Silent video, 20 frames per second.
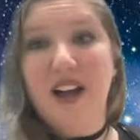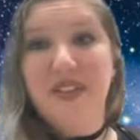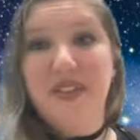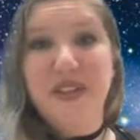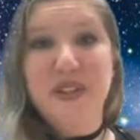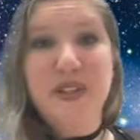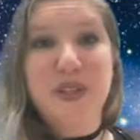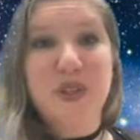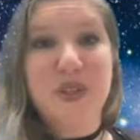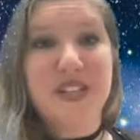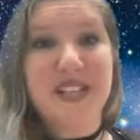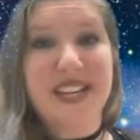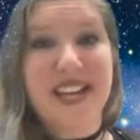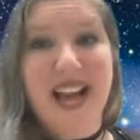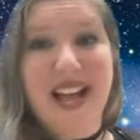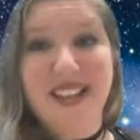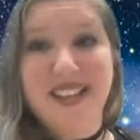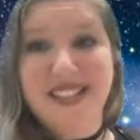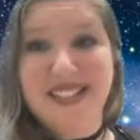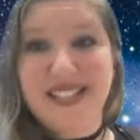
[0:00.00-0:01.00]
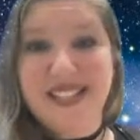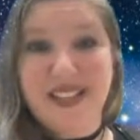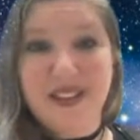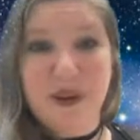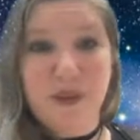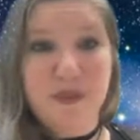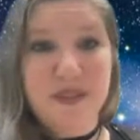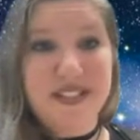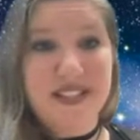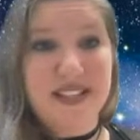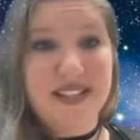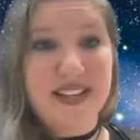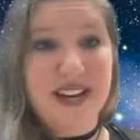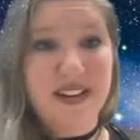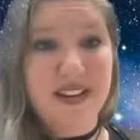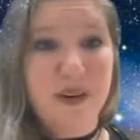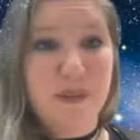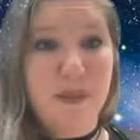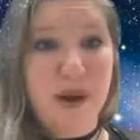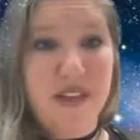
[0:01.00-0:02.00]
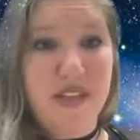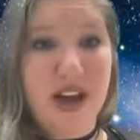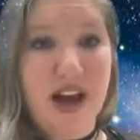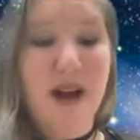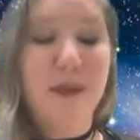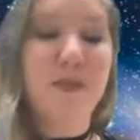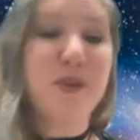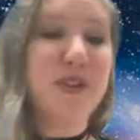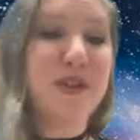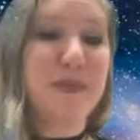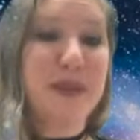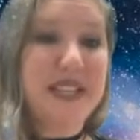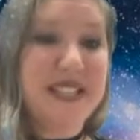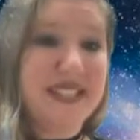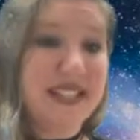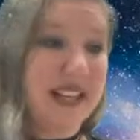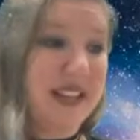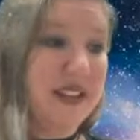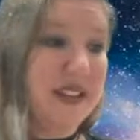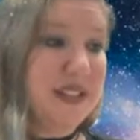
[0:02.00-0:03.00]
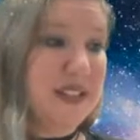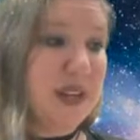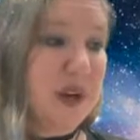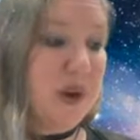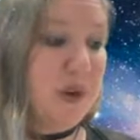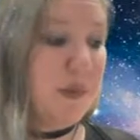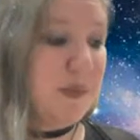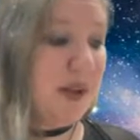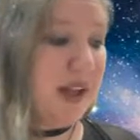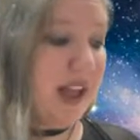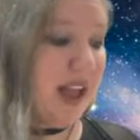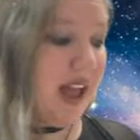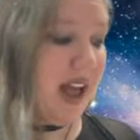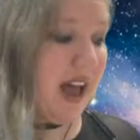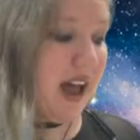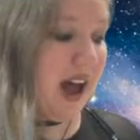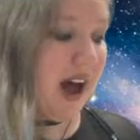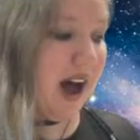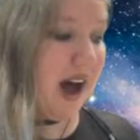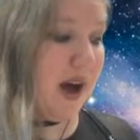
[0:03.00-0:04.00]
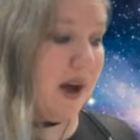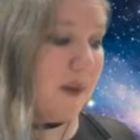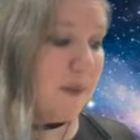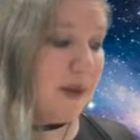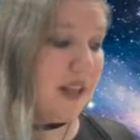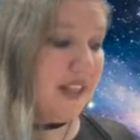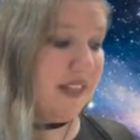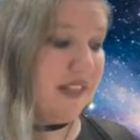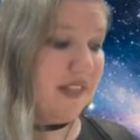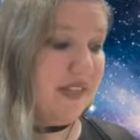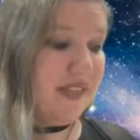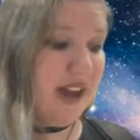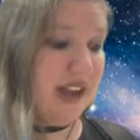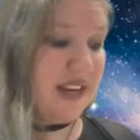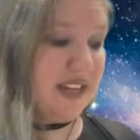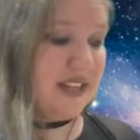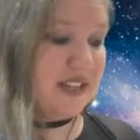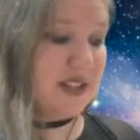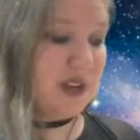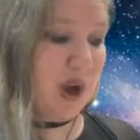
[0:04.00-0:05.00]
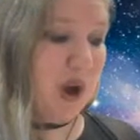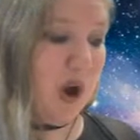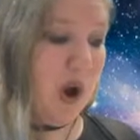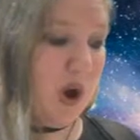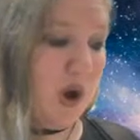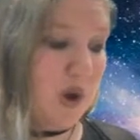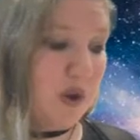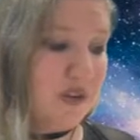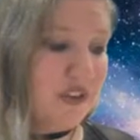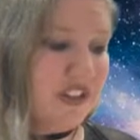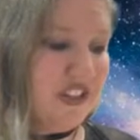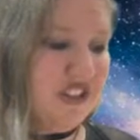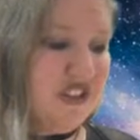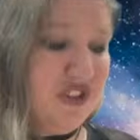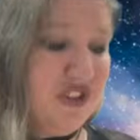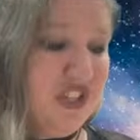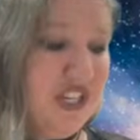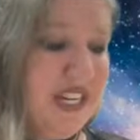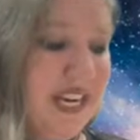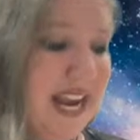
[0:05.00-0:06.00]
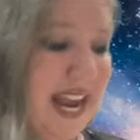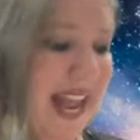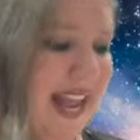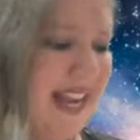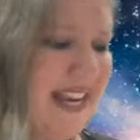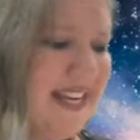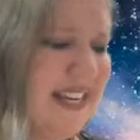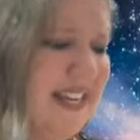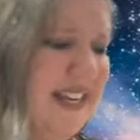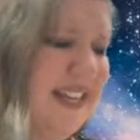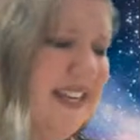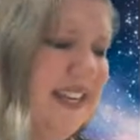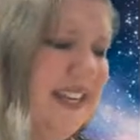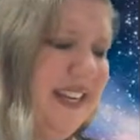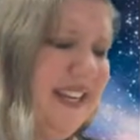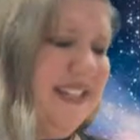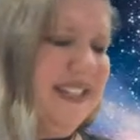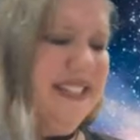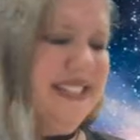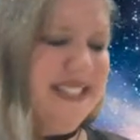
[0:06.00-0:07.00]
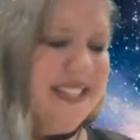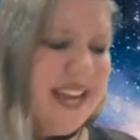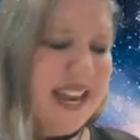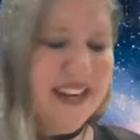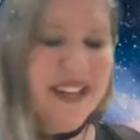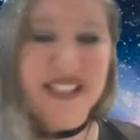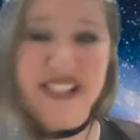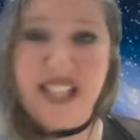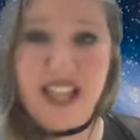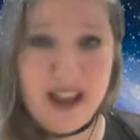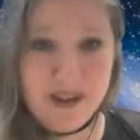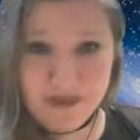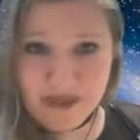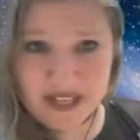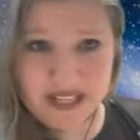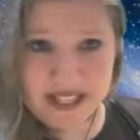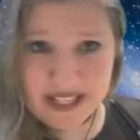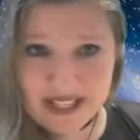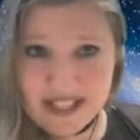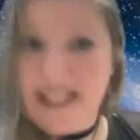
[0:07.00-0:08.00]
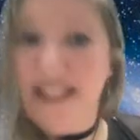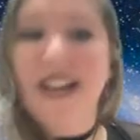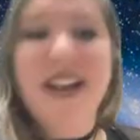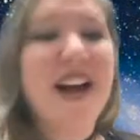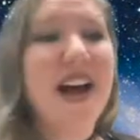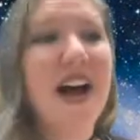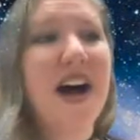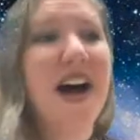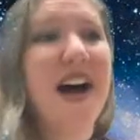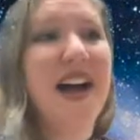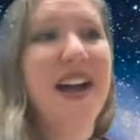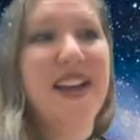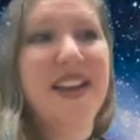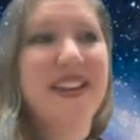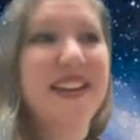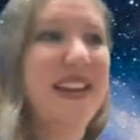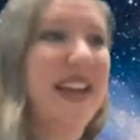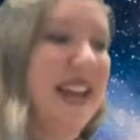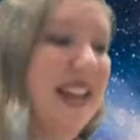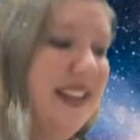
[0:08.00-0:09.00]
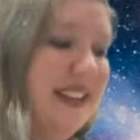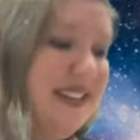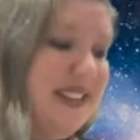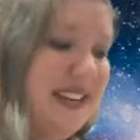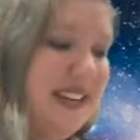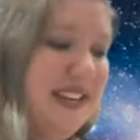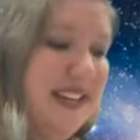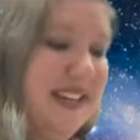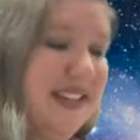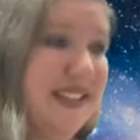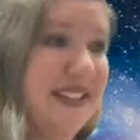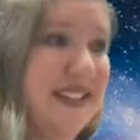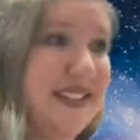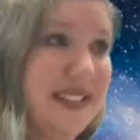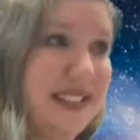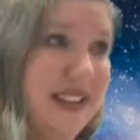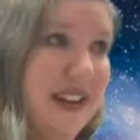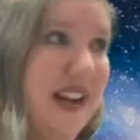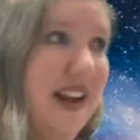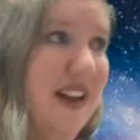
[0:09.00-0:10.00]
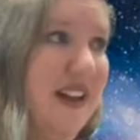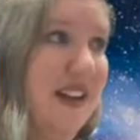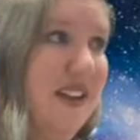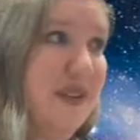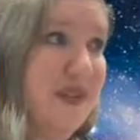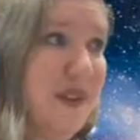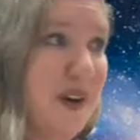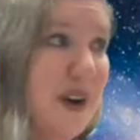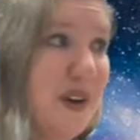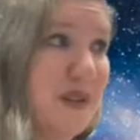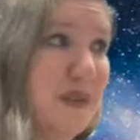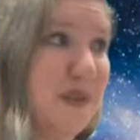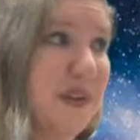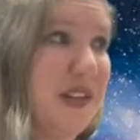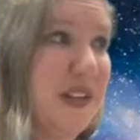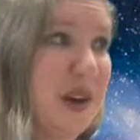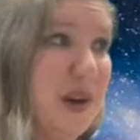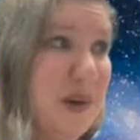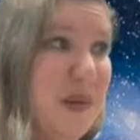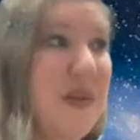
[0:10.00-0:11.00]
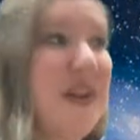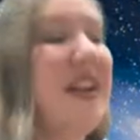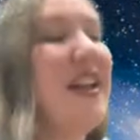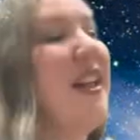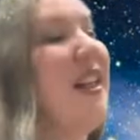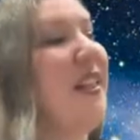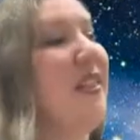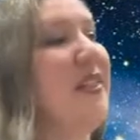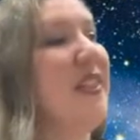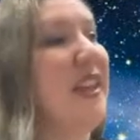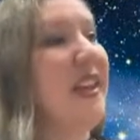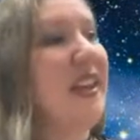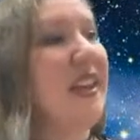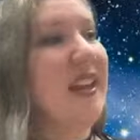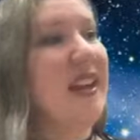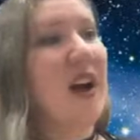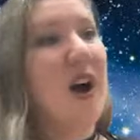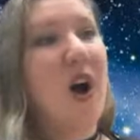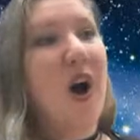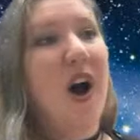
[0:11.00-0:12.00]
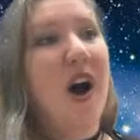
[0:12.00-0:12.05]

this is a galaxy that was detected by the Hubble Space Telescope that is called GN-Z11. And it is, as far as we know, the